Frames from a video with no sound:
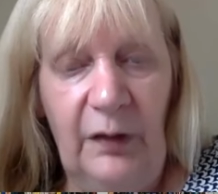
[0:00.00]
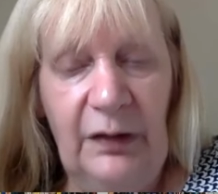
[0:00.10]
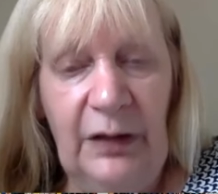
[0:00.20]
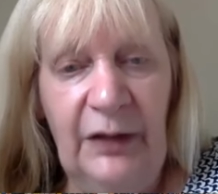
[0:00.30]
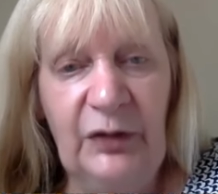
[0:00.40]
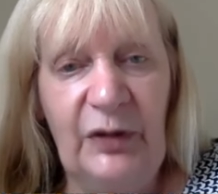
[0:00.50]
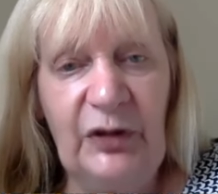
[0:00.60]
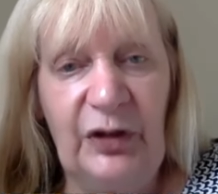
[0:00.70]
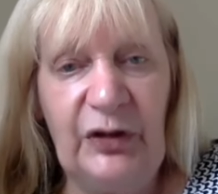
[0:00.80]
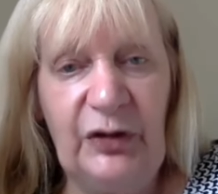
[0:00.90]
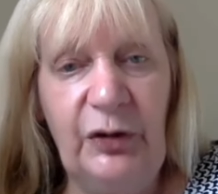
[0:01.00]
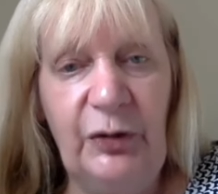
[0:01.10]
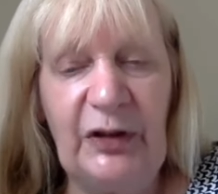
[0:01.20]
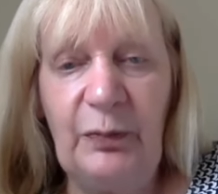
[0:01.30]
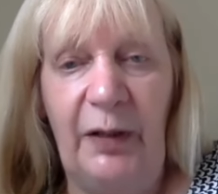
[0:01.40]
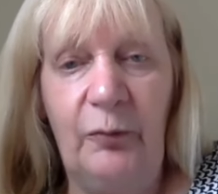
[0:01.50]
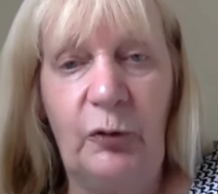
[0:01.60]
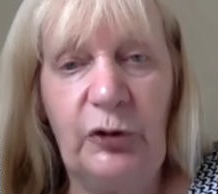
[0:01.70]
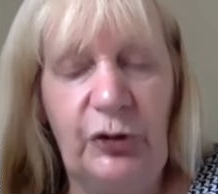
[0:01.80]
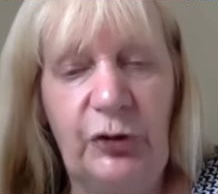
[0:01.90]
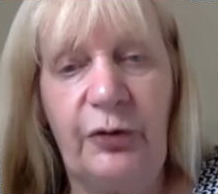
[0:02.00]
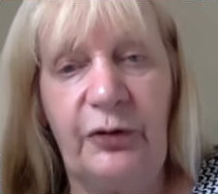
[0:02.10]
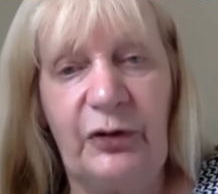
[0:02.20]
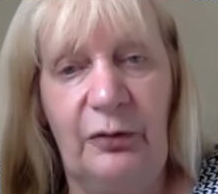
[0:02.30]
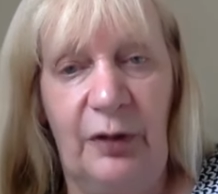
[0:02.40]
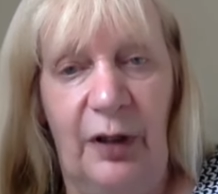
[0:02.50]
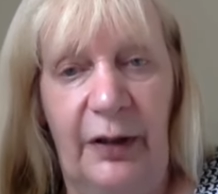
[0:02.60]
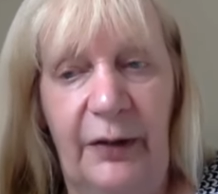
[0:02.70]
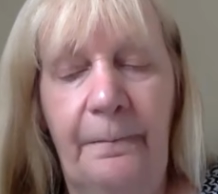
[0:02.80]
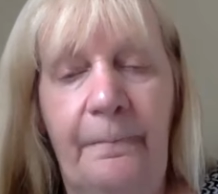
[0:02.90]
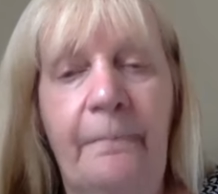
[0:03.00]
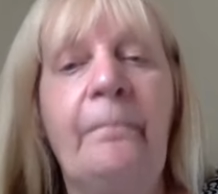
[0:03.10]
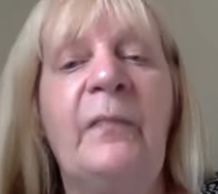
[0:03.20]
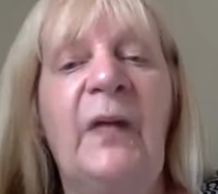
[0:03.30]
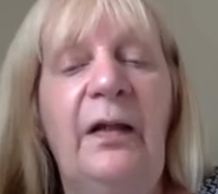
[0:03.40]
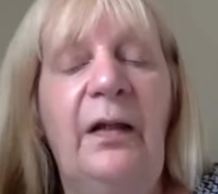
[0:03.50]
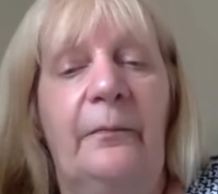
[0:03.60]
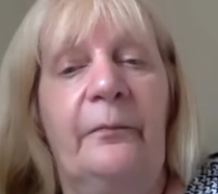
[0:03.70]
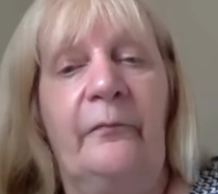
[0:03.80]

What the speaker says: Next question is, could you explain what tutorials look like? Yeah.